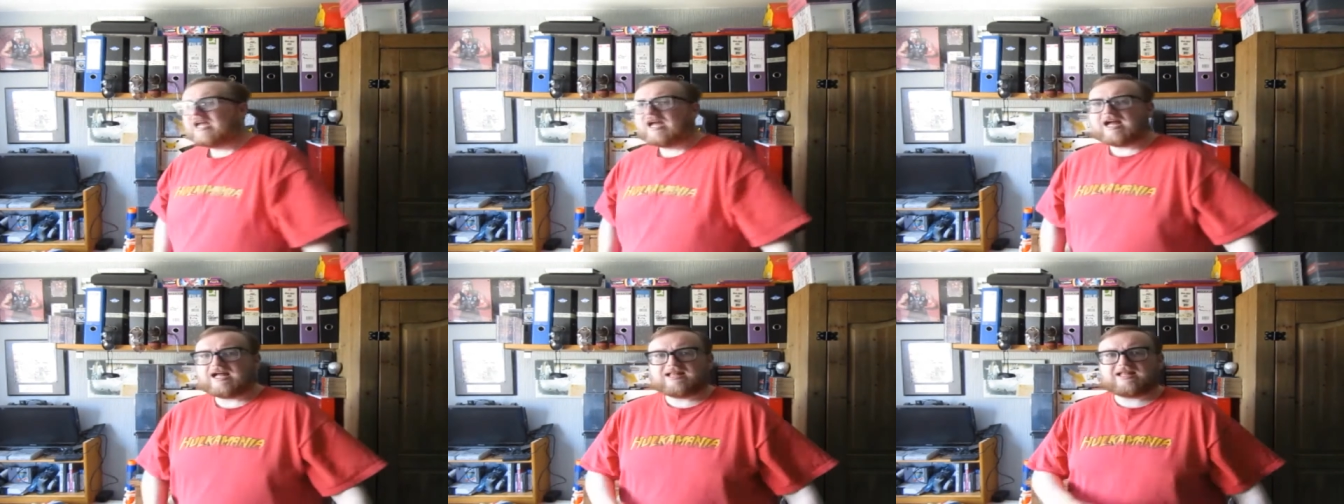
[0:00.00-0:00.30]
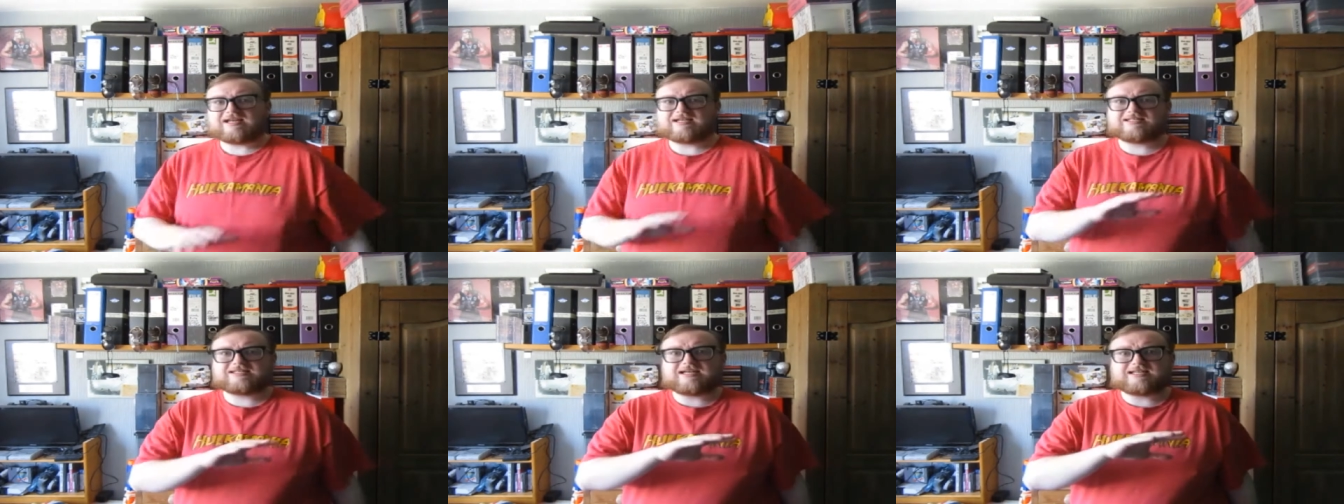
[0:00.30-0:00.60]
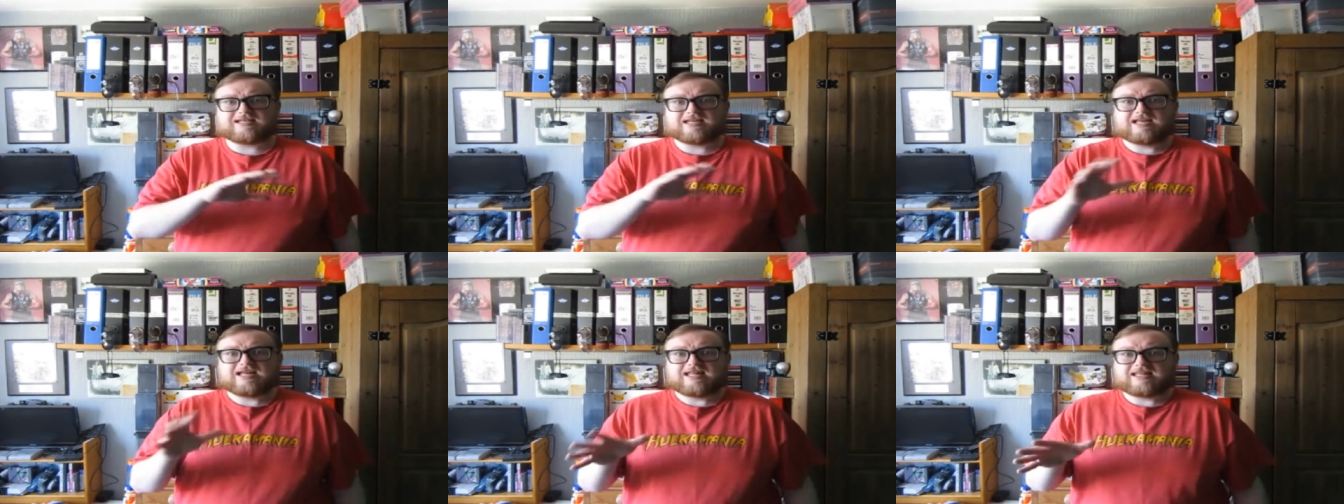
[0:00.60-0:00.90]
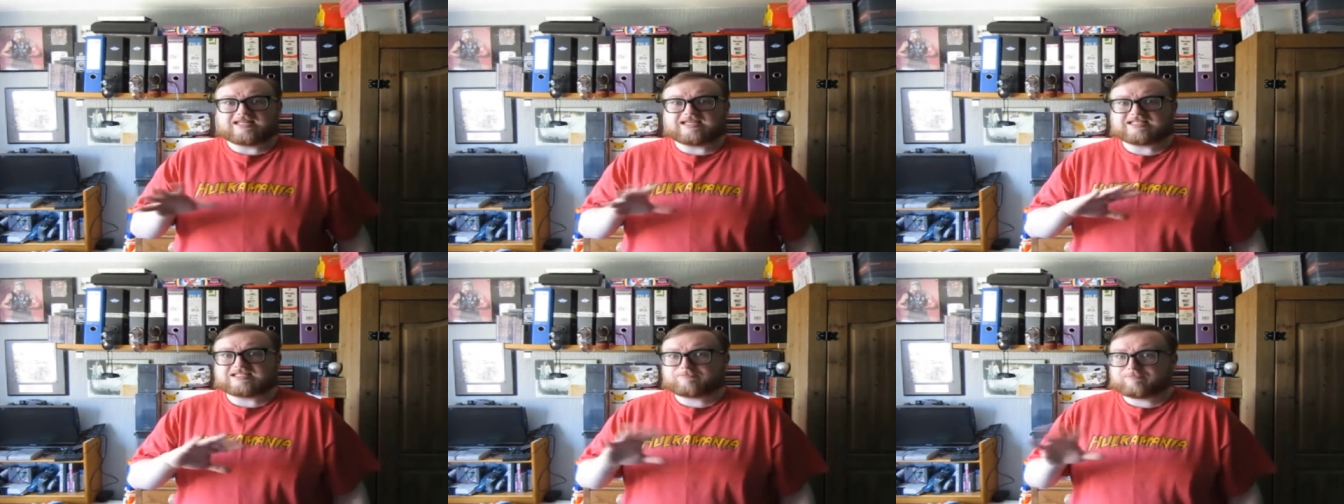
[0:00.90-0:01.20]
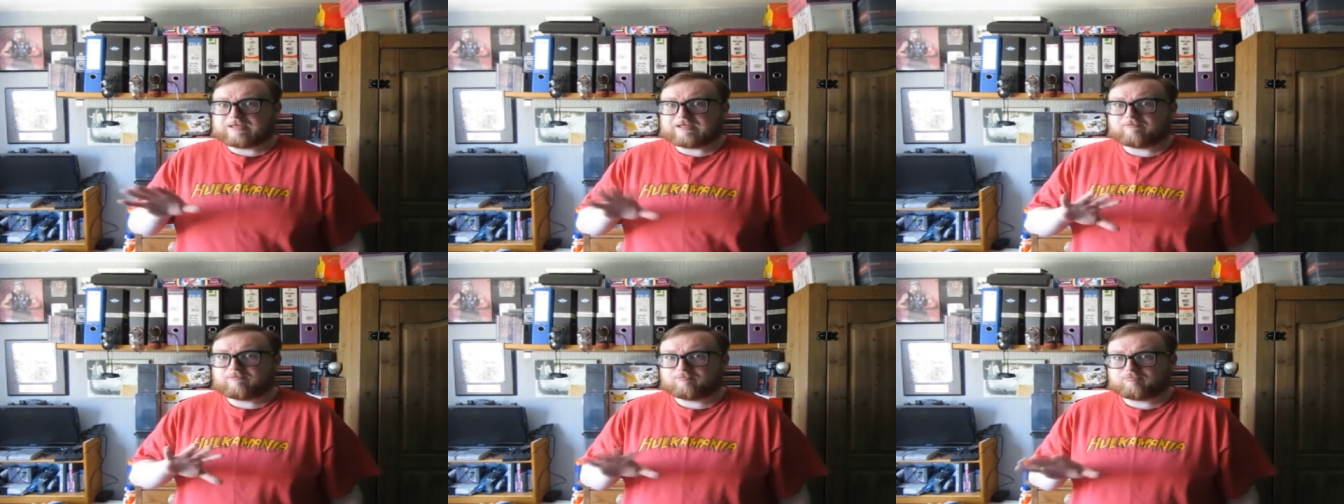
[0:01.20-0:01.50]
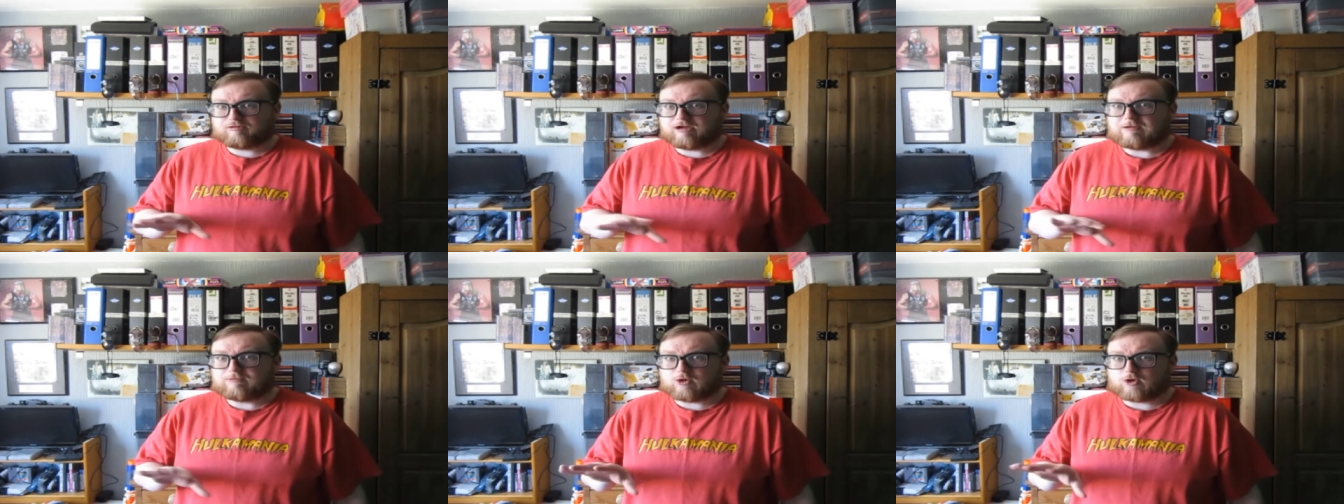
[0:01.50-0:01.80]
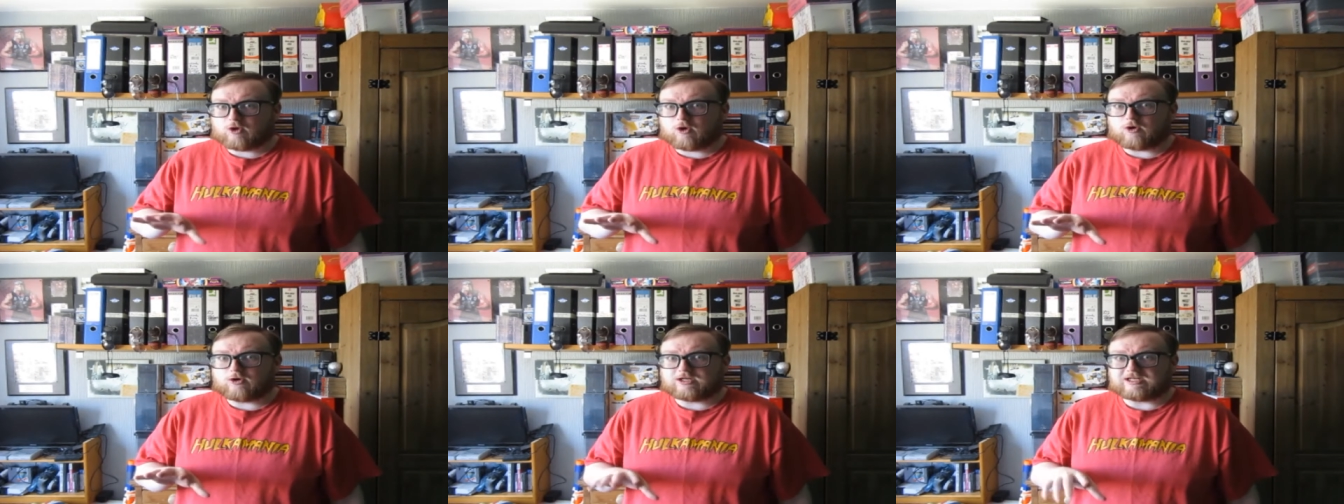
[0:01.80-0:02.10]
And like I said, this has been
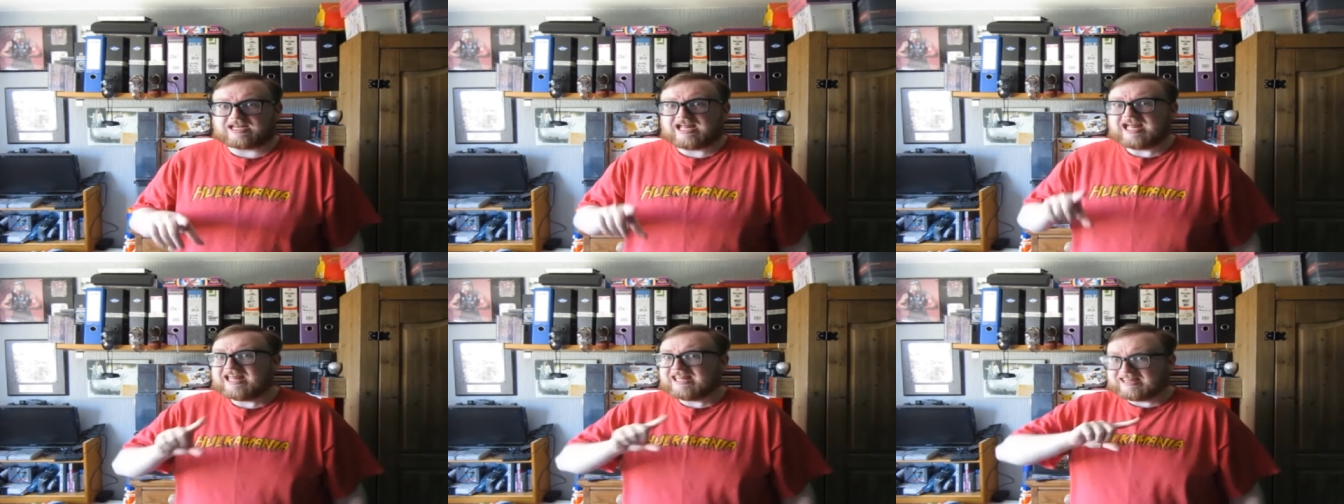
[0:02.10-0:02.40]
pre-recorded.